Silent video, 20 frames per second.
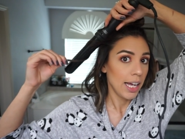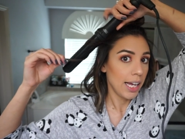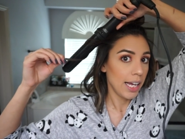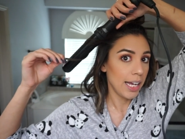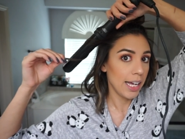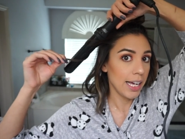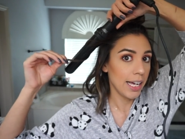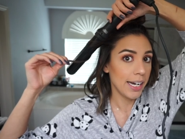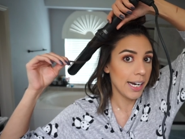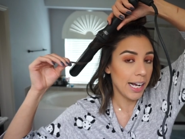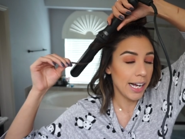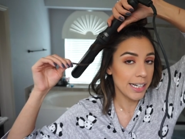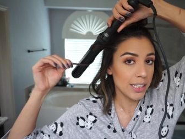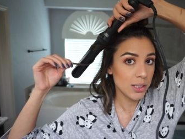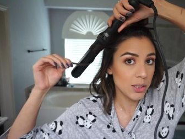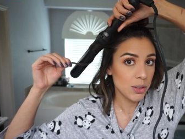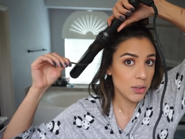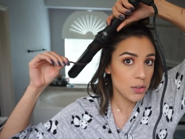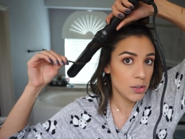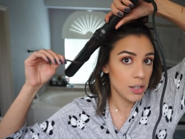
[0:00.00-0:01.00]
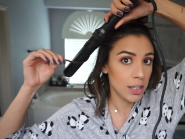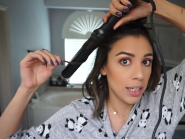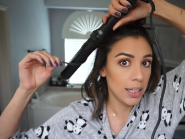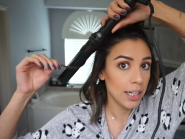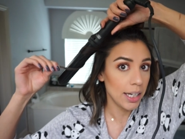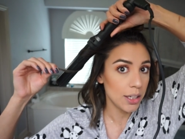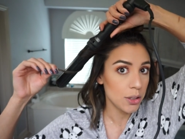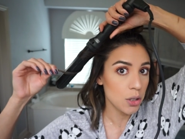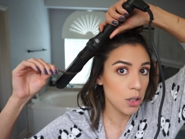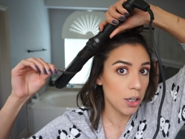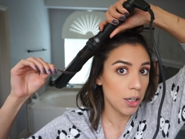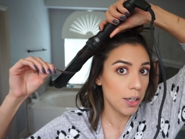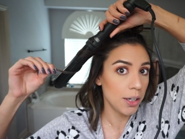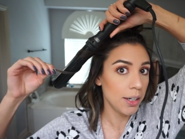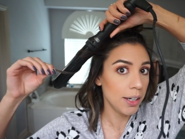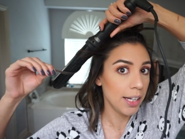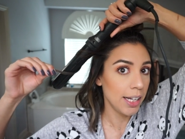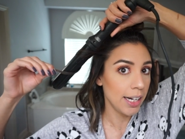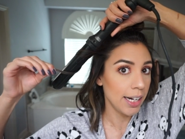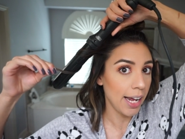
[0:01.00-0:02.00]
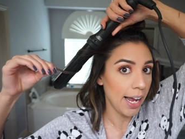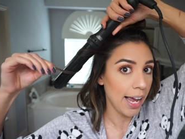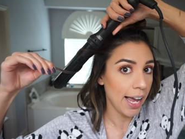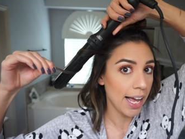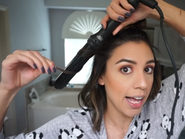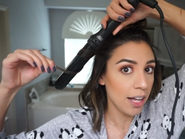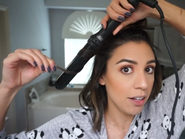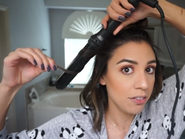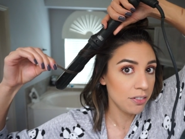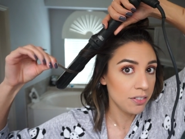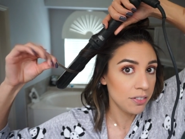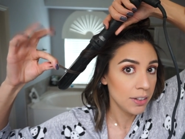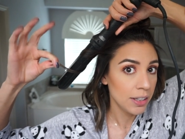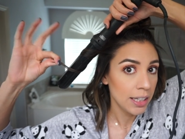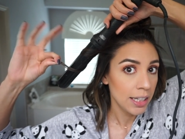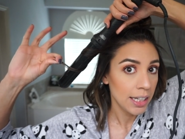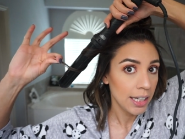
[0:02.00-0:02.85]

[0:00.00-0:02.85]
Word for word: And I just did a turn and a half